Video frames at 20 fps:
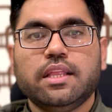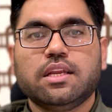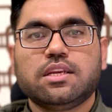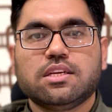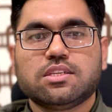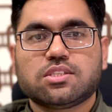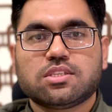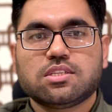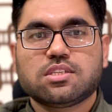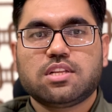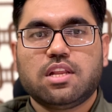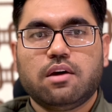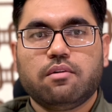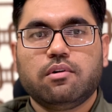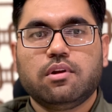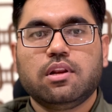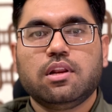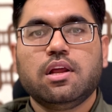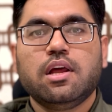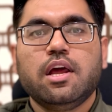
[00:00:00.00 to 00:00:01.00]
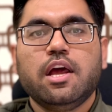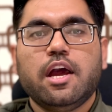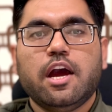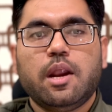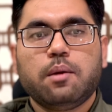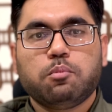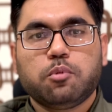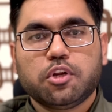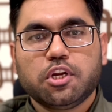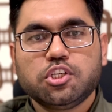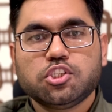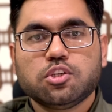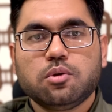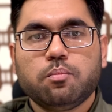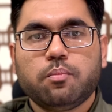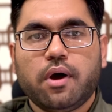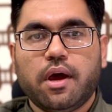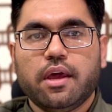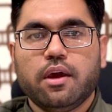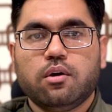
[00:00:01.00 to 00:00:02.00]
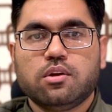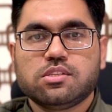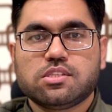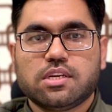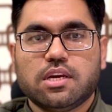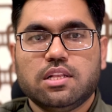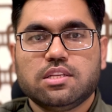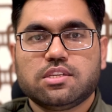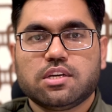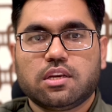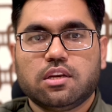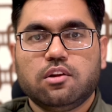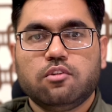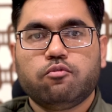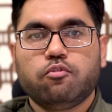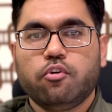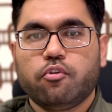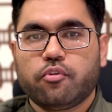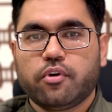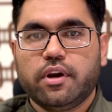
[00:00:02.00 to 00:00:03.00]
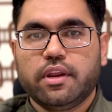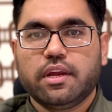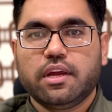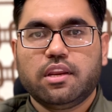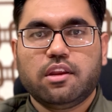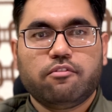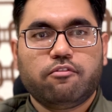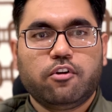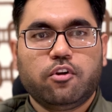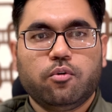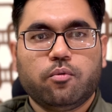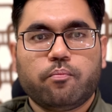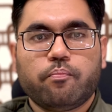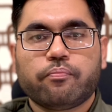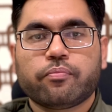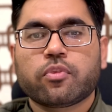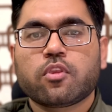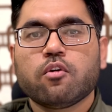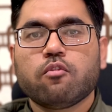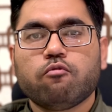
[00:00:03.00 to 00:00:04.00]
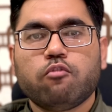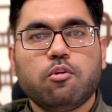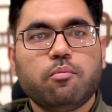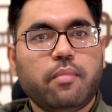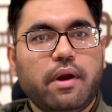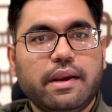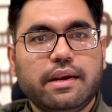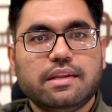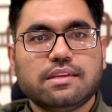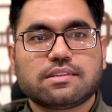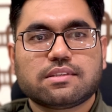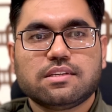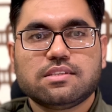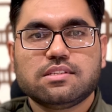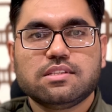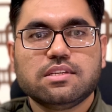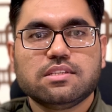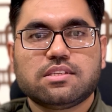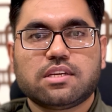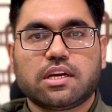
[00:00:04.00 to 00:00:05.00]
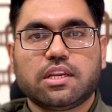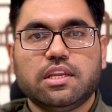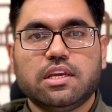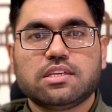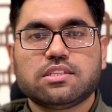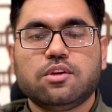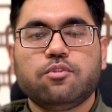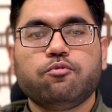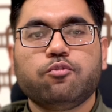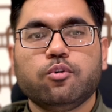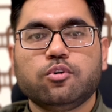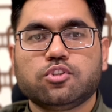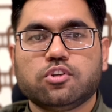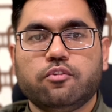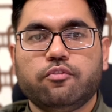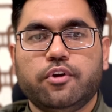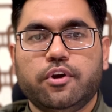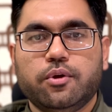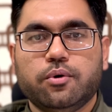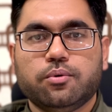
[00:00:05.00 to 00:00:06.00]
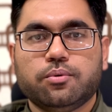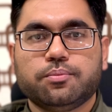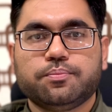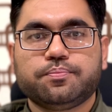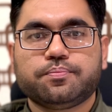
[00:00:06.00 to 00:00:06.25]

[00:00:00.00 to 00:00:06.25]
the resistance level, and potential buy and sell signals for trading in FNO. We might discuss these techniques in future videos.